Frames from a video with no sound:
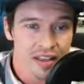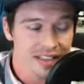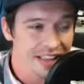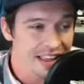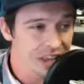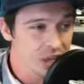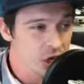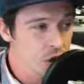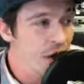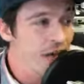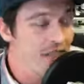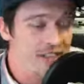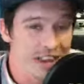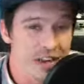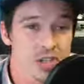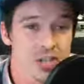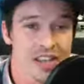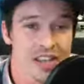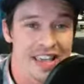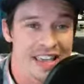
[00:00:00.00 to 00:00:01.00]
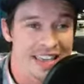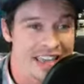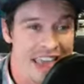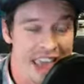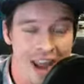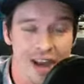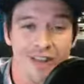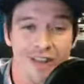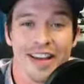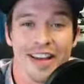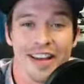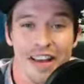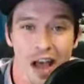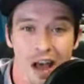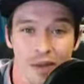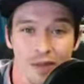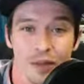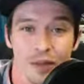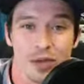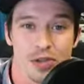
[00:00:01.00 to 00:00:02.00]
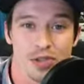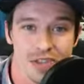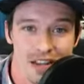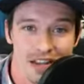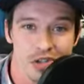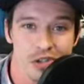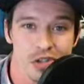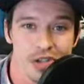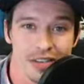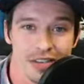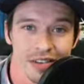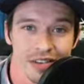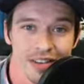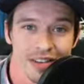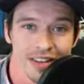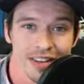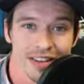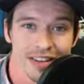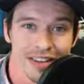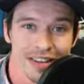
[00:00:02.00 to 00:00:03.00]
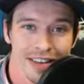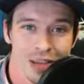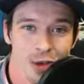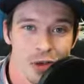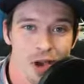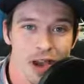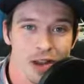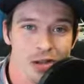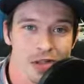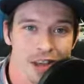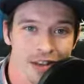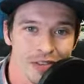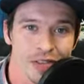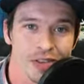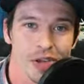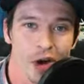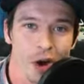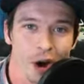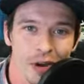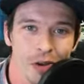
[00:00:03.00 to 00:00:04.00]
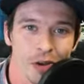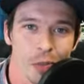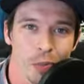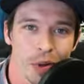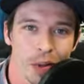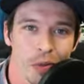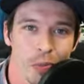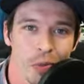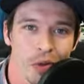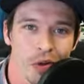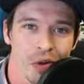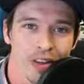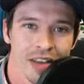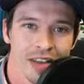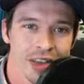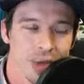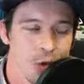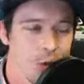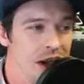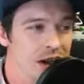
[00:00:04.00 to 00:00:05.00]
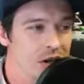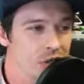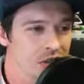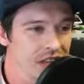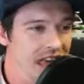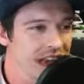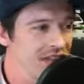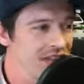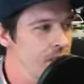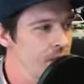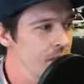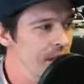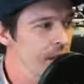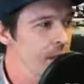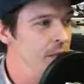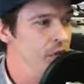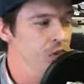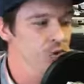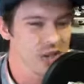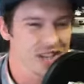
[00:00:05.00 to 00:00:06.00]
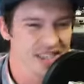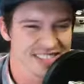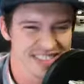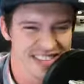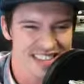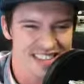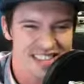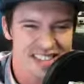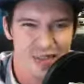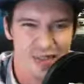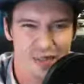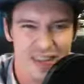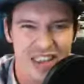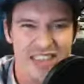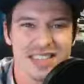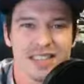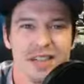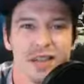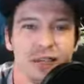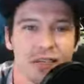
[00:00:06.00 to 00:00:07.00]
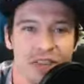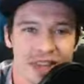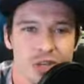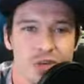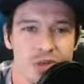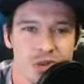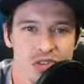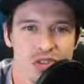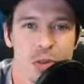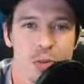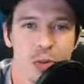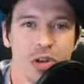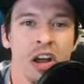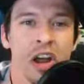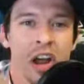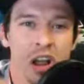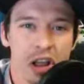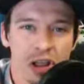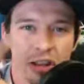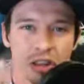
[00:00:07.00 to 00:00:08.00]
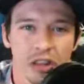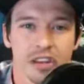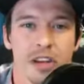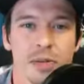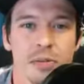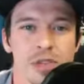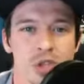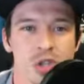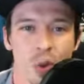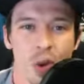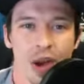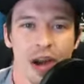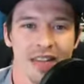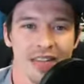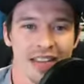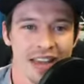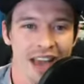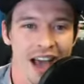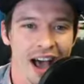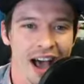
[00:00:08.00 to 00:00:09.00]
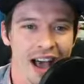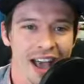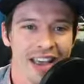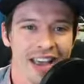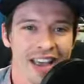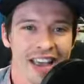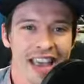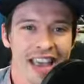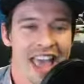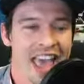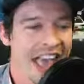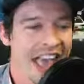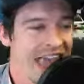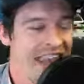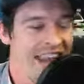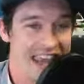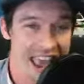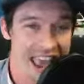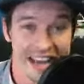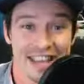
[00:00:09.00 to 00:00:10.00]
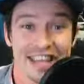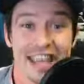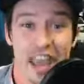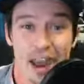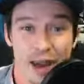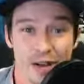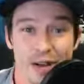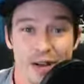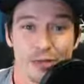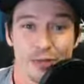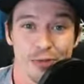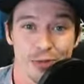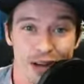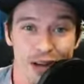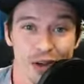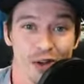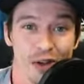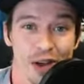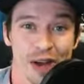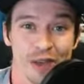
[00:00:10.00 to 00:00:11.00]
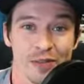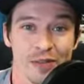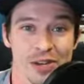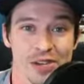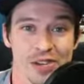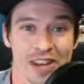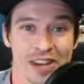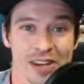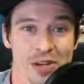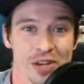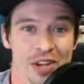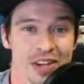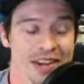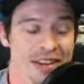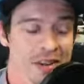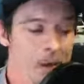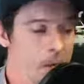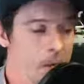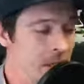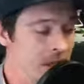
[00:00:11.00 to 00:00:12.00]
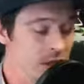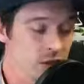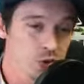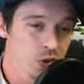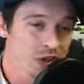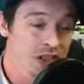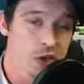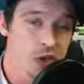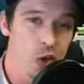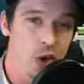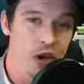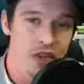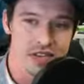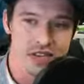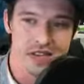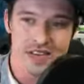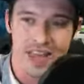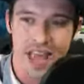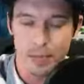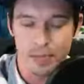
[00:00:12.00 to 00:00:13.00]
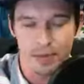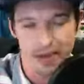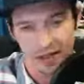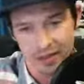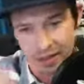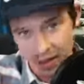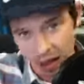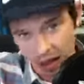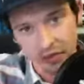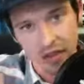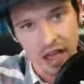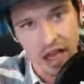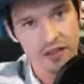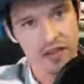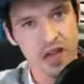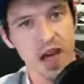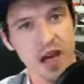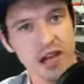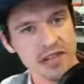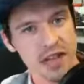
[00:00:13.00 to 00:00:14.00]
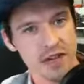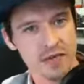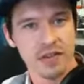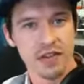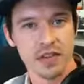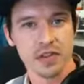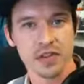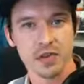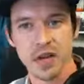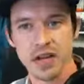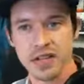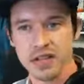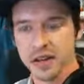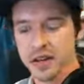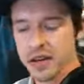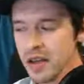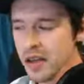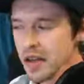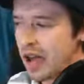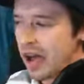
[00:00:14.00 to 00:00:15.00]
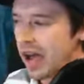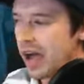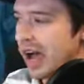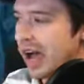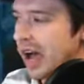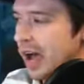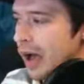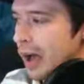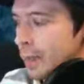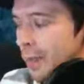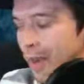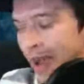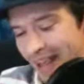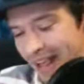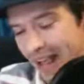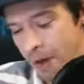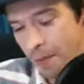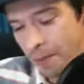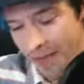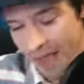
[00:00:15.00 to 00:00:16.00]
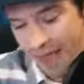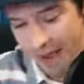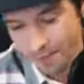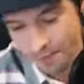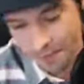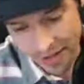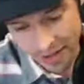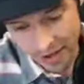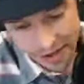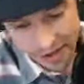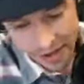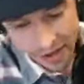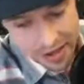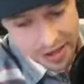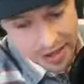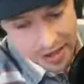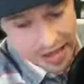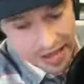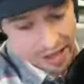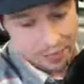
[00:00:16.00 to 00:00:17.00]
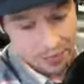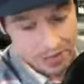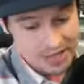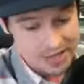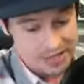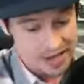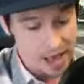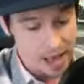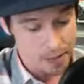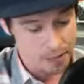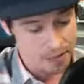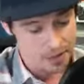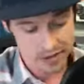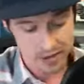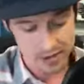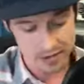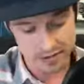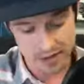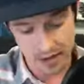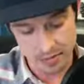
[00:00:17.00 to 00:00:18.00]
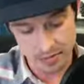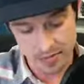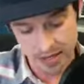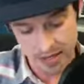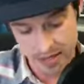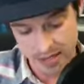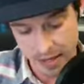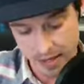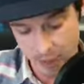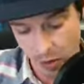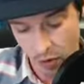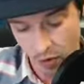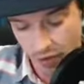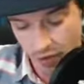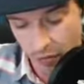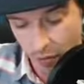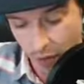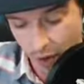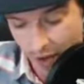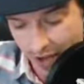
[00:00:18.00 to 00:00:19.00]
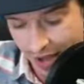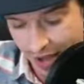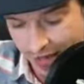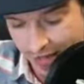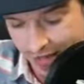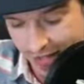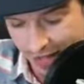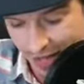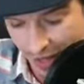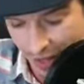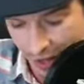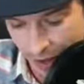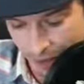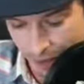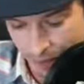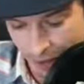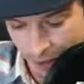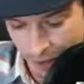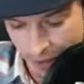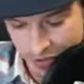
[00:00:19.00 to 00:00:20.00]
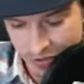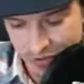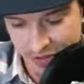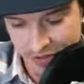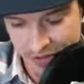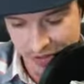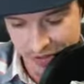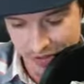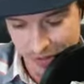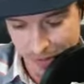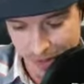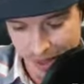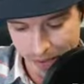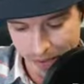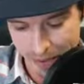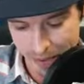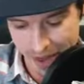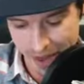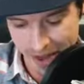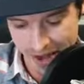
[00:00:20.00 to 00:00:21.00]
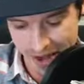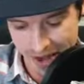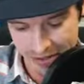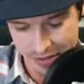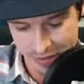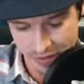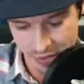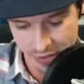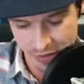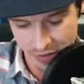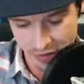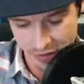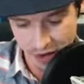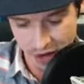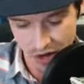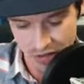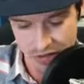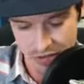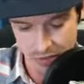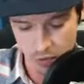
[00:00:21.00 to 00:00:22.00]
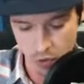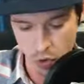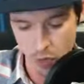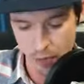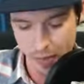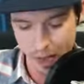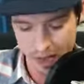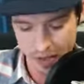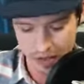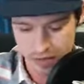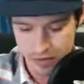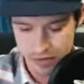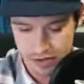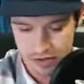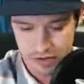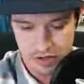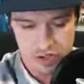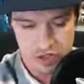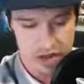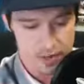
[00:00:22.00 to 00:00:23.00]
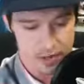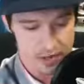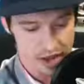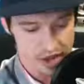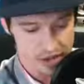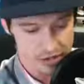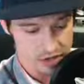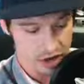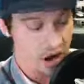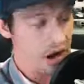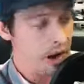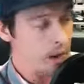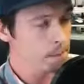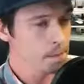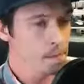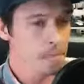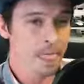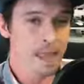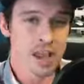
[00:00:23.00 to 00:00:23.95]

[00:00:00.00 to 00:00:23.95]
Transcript: like you have to actually carry a conversation. You actually have to talk to people. You actually have to be able to exist face to face with someone, look them square in the eye, and carry a real conversation. It's really cool how this is happening. I love live content for this reason. Anyhow, man, I'm gonna stop because I'm just gonna keep going otherwise. I'm also looking to make my next move. Awesome, cool, Matt. Good job, you guys. All right.